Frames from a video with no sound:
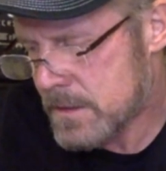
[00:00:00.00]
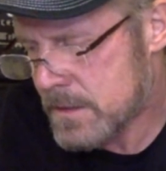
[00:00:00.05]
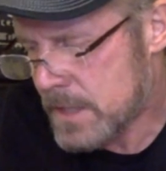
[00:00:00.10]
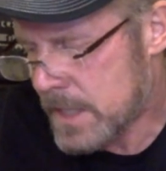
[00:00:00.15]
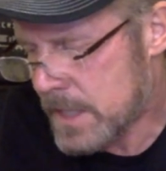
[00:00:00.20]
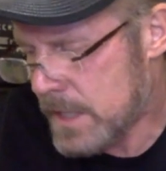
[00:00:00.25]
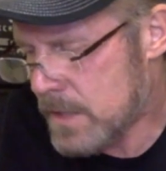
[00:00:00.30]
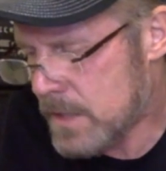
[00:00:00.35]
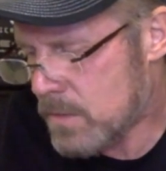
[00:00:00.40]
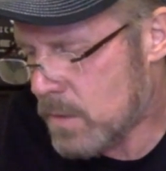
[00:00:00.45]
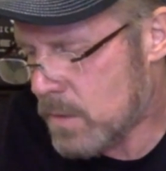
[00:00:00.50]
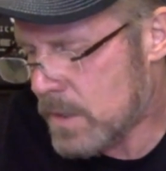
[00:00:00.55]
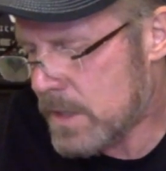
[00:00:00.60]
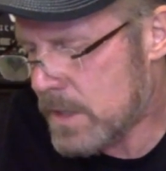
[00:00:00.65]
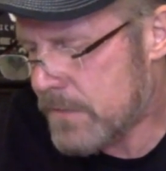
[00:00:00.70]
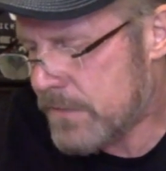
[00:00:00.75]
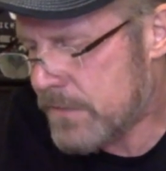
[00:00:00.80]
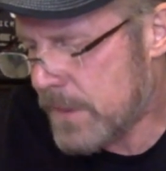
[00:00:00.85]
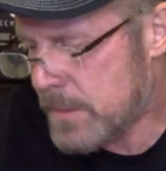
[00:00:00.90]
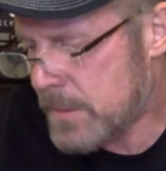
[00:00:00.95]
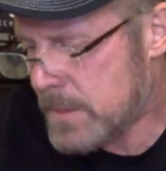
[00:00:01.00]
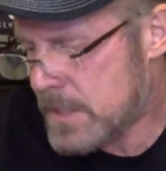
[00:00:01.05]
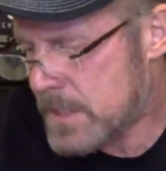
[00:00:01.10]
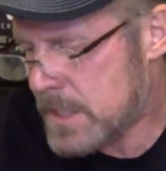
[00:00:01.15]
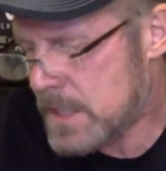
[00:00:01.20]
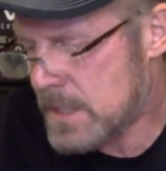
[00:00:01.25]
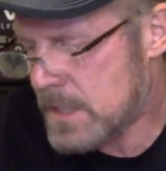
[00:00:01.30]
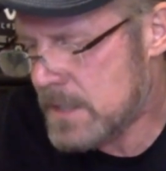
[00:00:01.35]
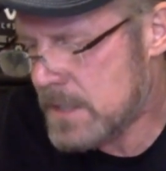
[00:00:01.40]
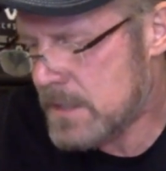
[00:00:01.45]
He and one of the
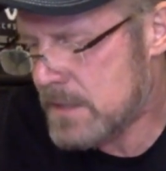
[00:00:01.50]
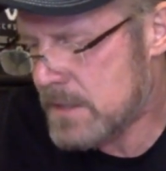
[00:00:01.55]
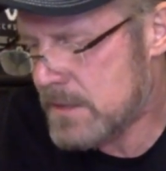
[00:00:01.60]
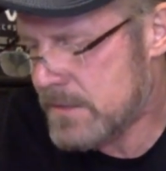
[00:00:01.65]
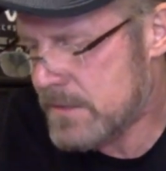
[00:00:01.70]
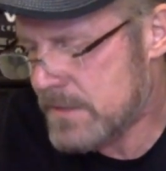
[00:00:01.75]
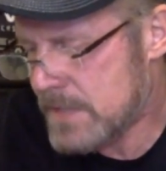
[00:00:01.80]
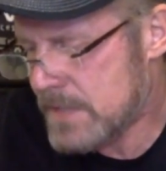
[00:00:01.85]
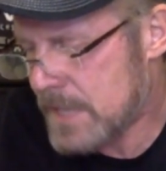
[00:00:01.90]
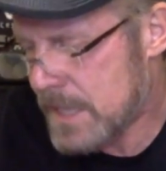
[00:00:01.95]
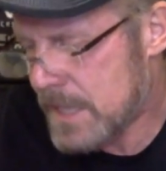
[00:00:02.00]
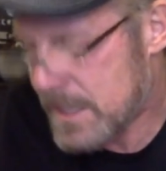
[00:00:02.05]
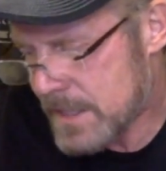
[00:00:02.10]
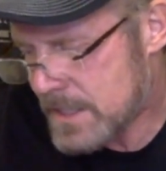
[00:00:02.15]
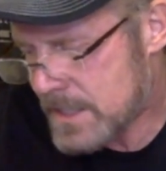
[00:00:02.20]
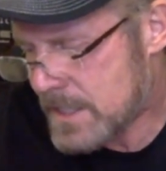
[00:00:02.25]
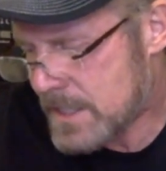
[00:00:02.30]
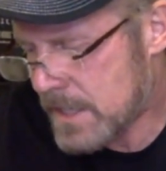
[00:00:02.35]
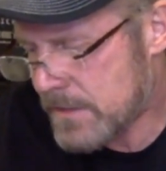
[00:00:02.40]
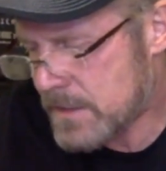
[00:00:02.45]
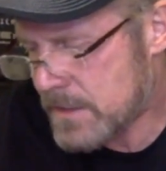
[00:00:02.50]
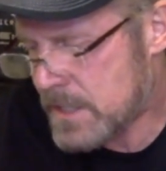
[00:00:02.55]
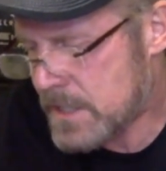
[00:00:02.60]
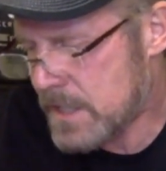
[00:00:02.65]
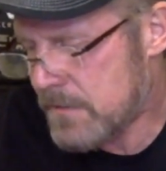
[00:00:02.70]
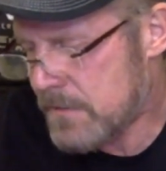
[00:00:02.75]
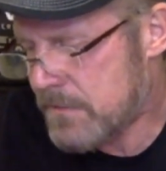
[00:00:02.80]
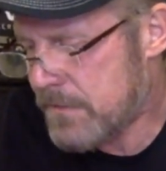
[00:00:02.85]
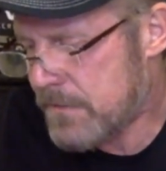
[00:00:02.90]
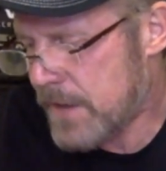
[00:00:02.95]
17th